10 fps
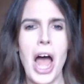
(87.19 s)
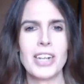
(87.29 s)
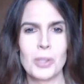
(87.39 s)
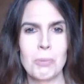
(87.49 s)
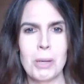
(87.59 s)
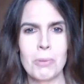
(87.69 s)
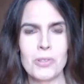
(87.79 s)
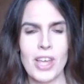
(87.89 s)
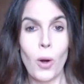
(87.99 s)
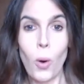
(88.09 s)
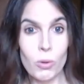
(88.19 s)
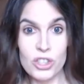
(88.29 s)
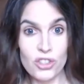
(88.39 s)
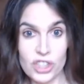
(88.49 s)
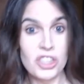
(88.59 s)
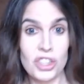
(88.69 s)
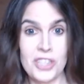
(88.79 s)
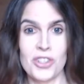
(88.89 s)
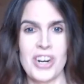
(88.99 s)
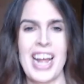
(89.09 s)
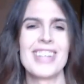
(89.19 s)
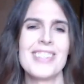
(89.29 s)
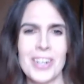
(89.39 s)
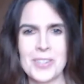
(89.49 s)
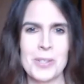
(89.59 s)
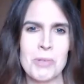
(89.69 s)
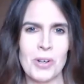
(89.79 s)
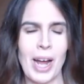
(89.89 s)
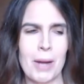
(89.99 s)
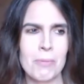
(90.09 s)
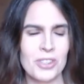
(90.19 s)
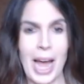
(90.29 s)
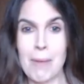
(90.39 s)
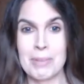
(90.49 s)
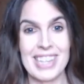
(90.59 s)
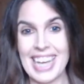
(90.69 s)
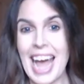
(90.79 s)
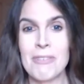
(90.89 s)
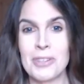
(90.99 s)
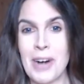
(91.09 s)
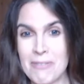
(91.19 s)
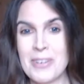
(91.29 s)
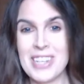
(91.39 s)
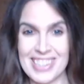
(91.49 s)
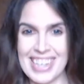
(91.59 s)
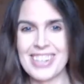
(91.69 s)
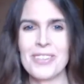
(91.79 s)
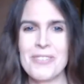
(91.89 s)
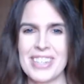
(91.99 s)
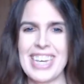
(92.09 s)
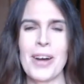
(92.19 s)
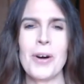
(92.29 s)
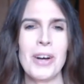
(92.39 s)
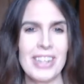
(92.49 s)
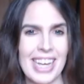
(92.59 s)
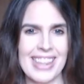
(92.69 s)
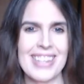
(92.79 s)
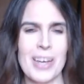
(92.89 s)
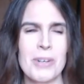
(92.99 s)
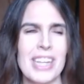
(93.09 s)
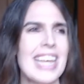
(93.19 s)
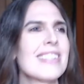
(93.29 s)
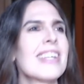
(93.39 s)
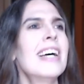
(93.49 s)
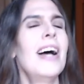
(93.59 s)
until people say, holy shit, she's trans and unsubscribe, which happens like after every single video like this I release.